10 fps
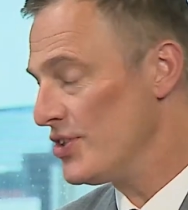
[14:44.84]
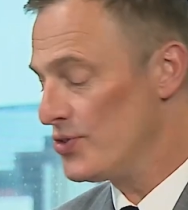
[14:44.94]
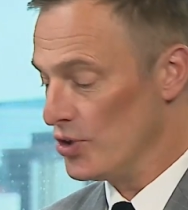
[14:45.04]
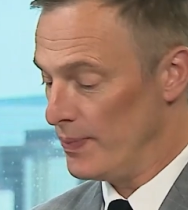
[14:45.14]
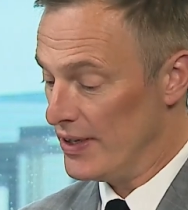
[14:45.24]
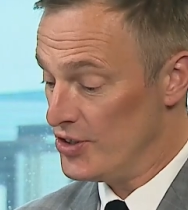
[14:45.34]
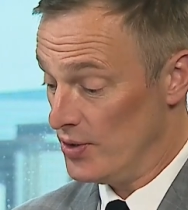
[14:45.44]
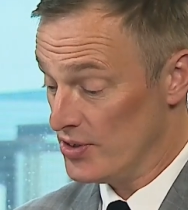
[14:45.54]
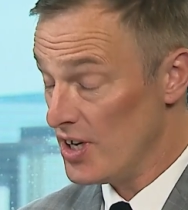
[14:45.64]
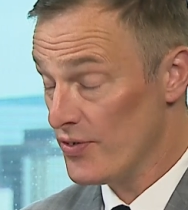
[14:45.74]
you talk about
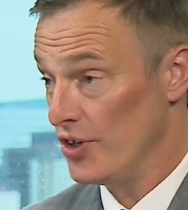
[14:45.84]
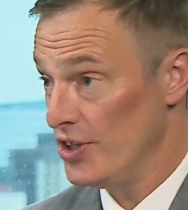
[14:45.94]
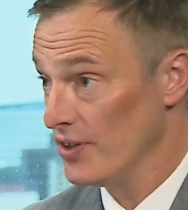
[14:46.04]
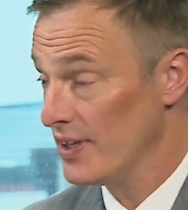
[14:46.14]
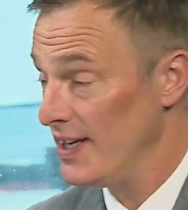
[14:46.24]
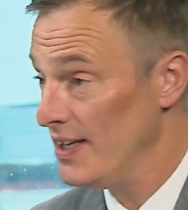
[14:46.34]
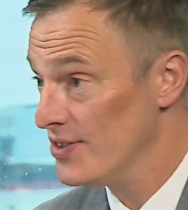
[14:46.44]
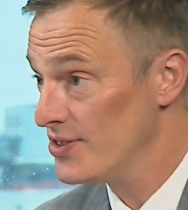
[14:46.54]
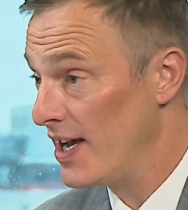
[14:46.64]
children, because I've got young kids,